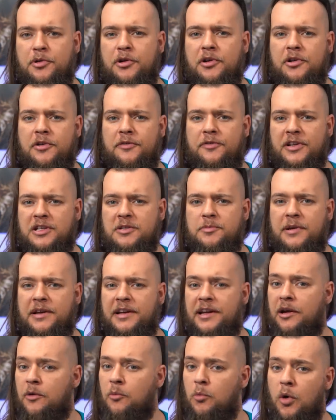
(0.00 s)
burden of
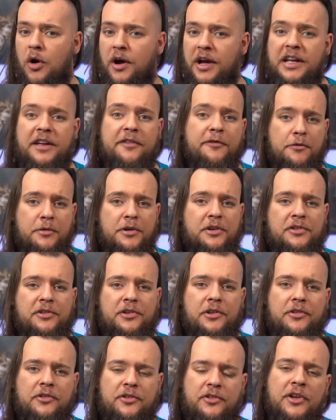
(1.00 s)
explaining why, for
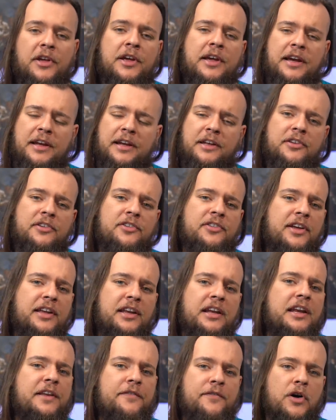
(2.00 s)
instance, an
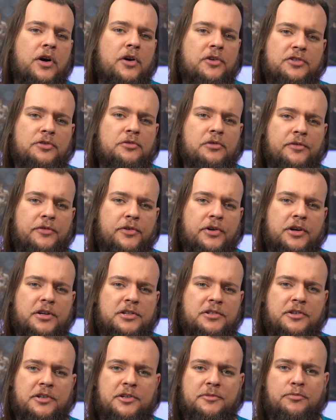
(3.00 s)
insanely vast
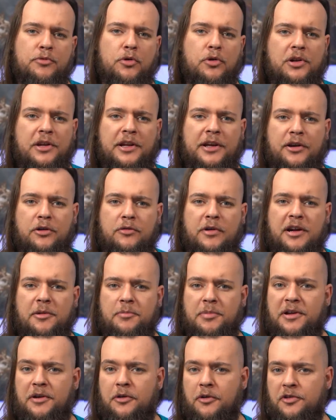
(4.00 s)
universe that's broadly
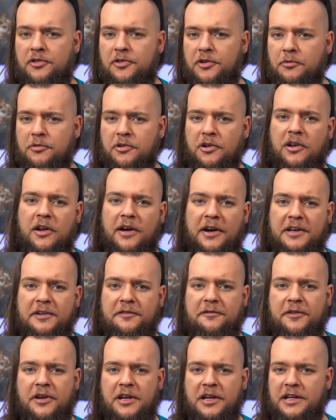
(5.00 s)
incredibly hostile to
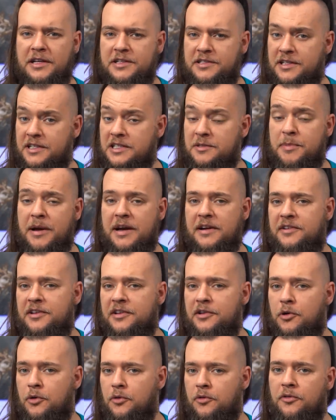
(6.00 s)
life is
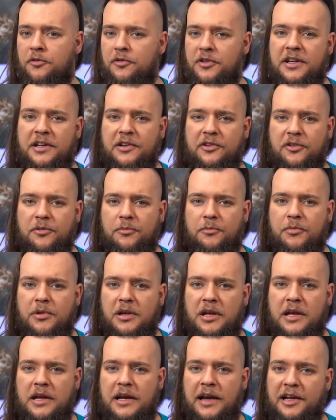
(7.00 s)
expected on
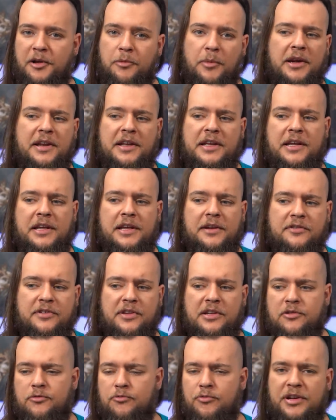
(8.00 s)
theism. And when he
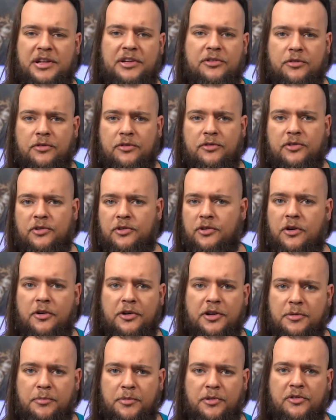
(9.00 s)
gives his reasons and
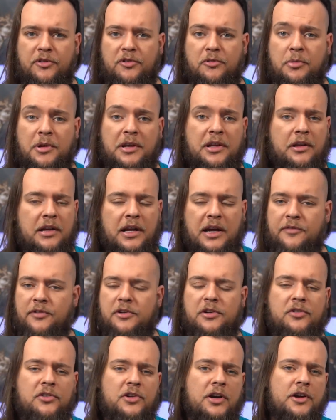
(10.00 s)
arguments, we can
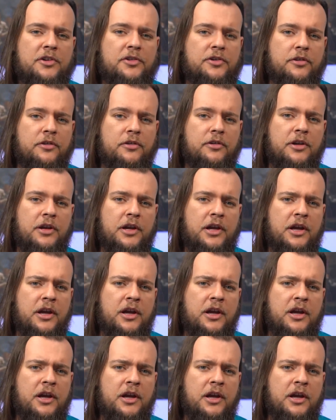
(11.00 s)
have a discussion.